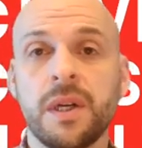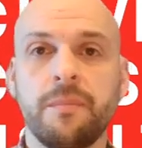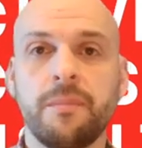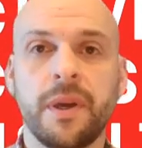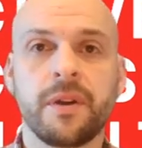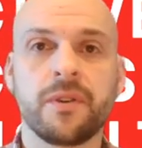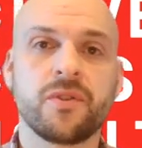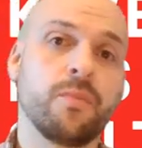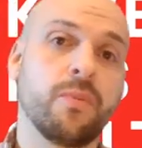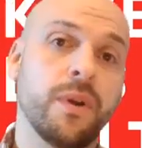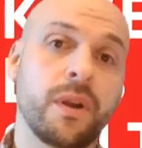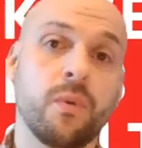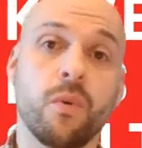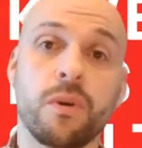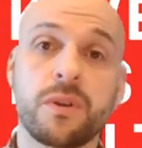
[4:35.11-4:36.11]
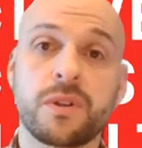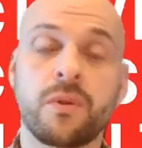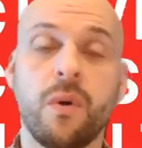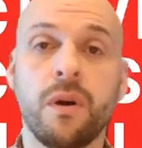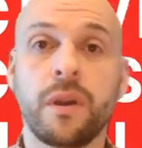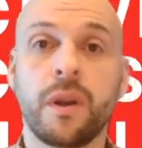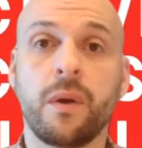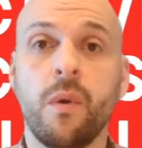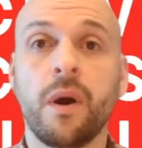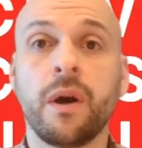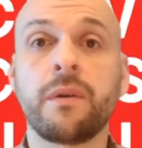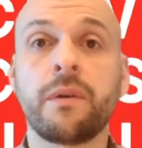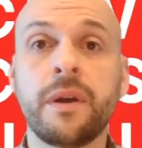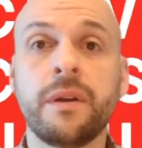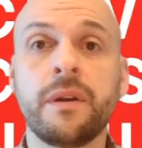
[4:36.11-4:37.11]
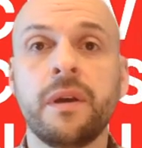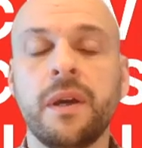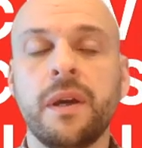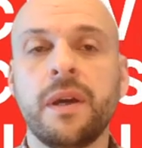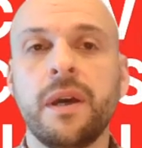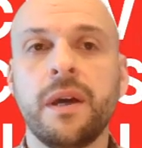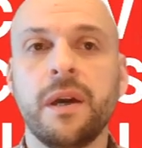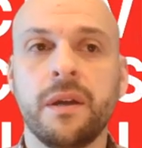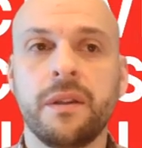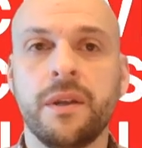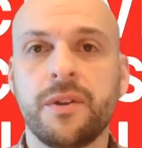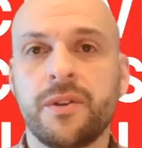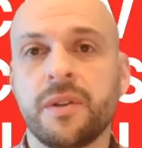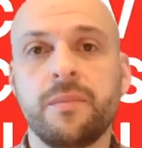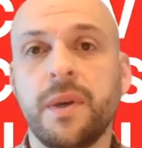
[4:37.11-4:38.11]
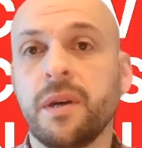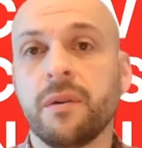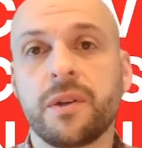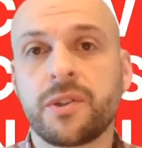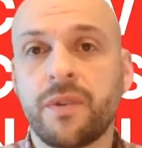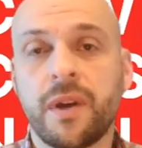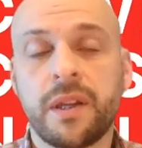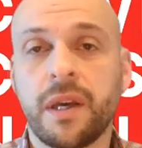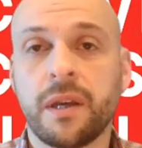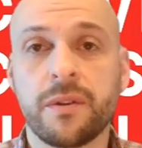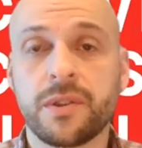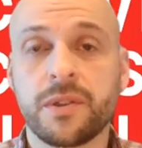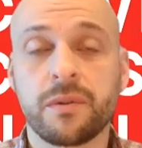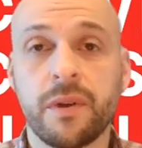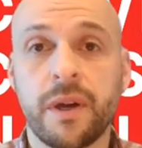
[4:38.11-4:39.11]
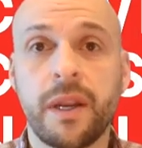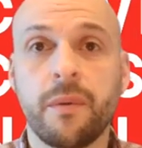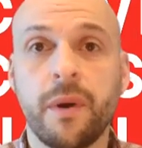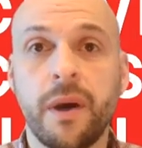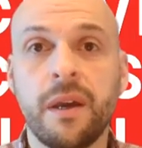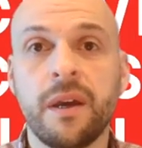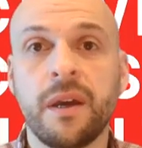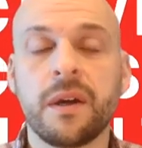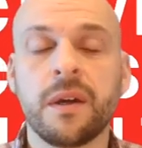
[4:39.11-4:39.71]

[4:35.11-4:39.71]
because you're putting worse quality water in that should be going straight down the sewer anyway.